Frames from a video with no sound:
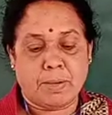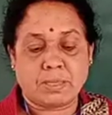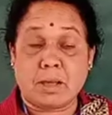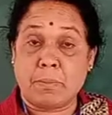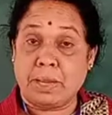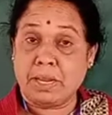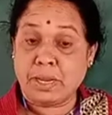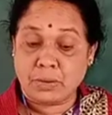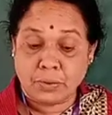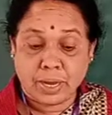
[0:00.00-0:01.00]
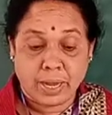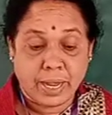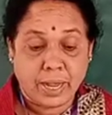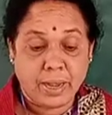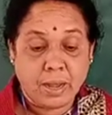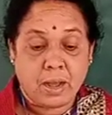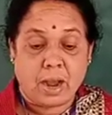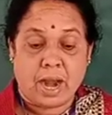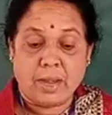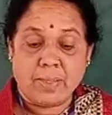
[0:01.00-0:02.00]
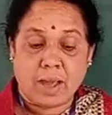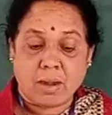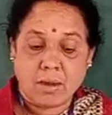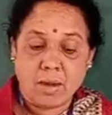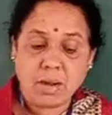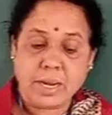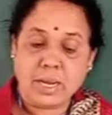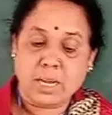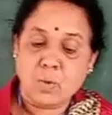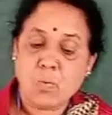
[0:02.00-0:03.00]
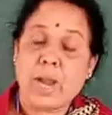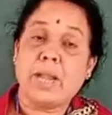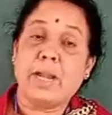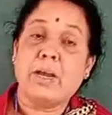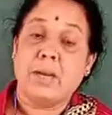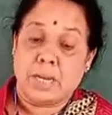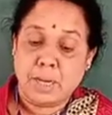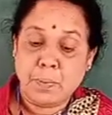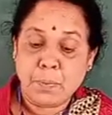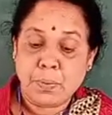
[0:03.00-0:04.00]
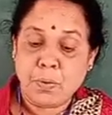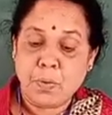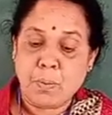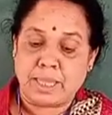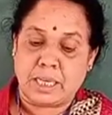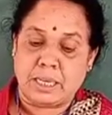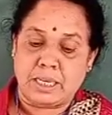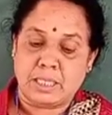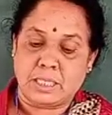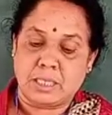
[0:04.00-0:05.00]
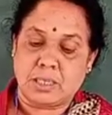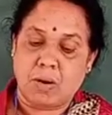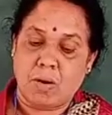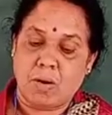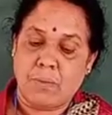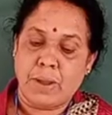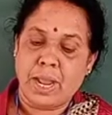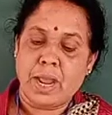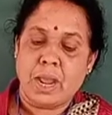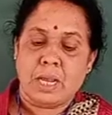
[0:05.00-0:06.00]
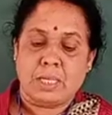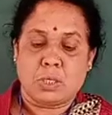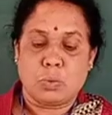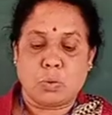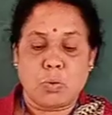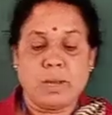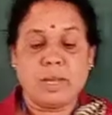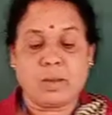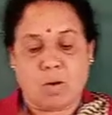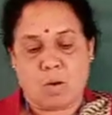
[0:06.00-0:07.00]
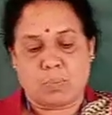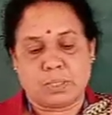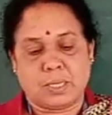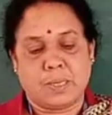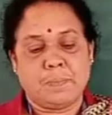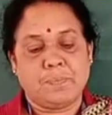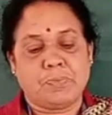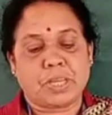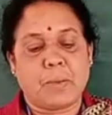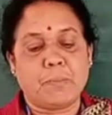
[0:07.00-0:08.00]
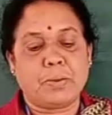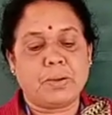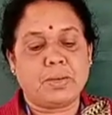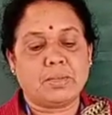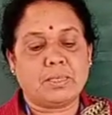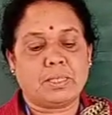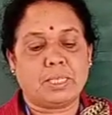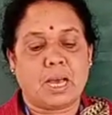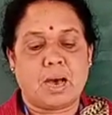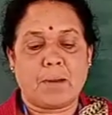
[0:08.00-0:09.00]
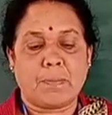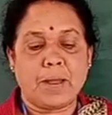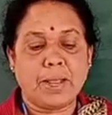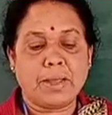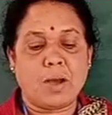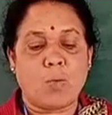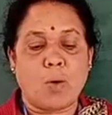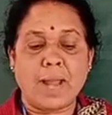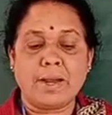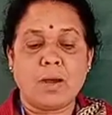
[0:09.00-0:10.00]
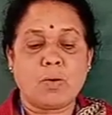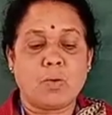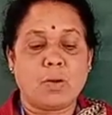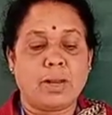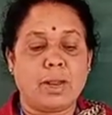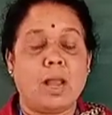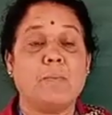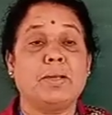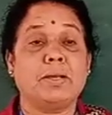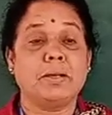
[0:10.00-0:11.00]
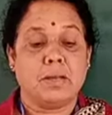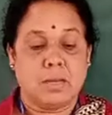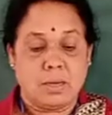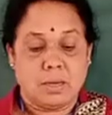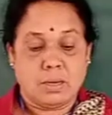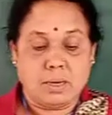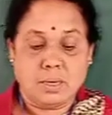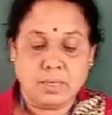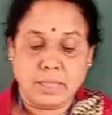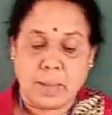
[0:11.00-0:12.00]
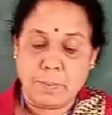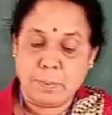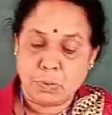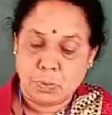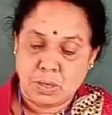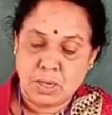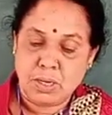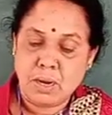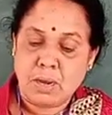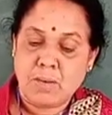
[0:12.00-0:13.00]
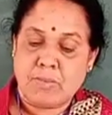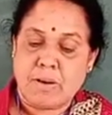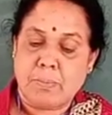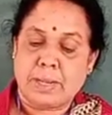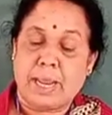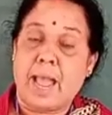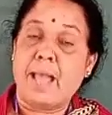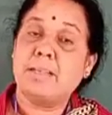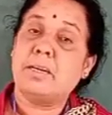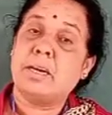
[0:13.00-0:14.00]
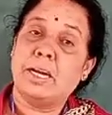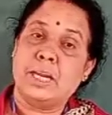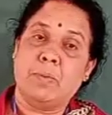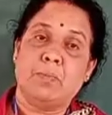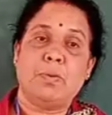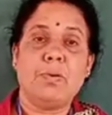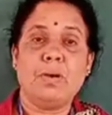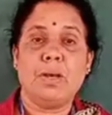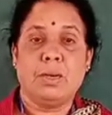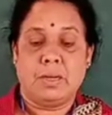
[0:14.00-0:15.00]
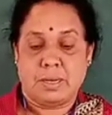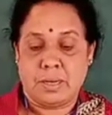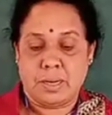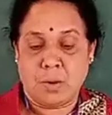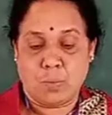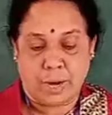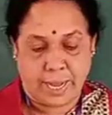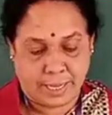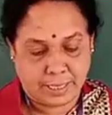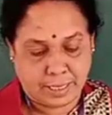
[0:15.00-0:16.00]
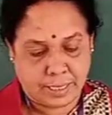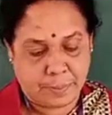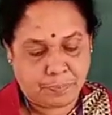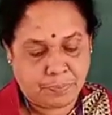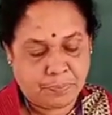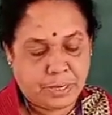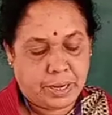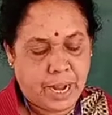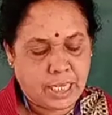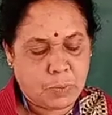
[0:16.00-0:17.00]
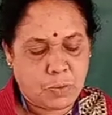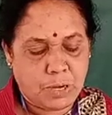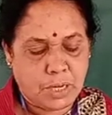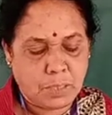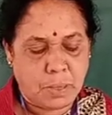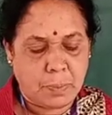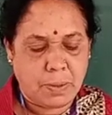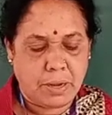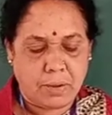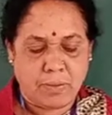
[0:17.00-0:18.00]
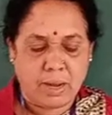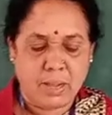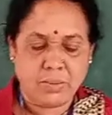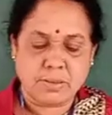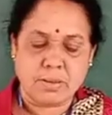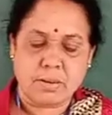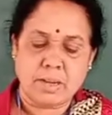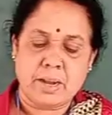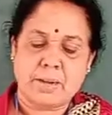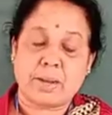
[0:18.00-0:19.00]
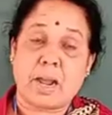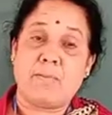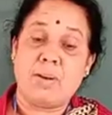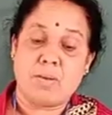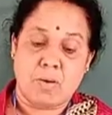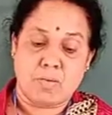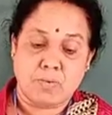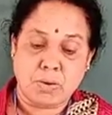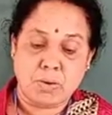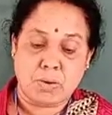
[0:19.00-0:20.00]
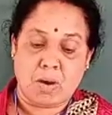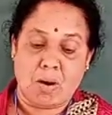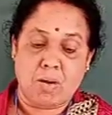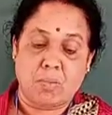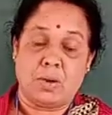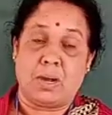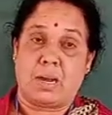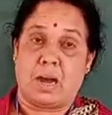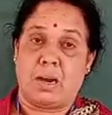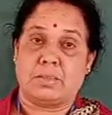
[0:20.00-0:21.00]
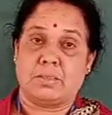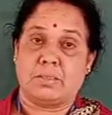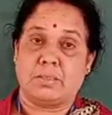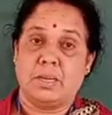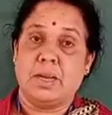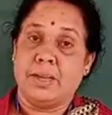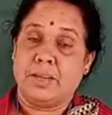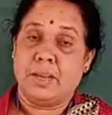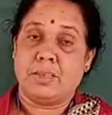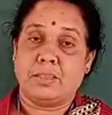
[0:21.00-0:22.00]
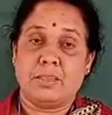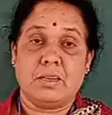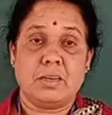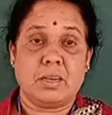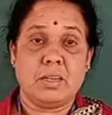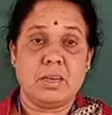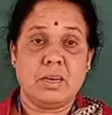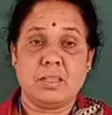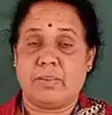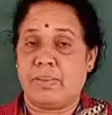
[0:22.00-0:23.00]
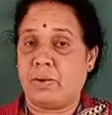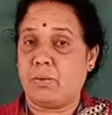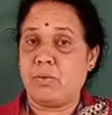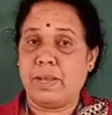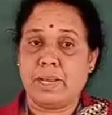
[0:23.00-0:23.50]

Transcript: are being educated and they are learning new and improved methods or ways to growing crops. Computers are playing a vital role in helping them to learn. Farming has improved nowadays. Next point is people in villages earlier traveled on foot or bullock carts. Yes, in the earlier there were no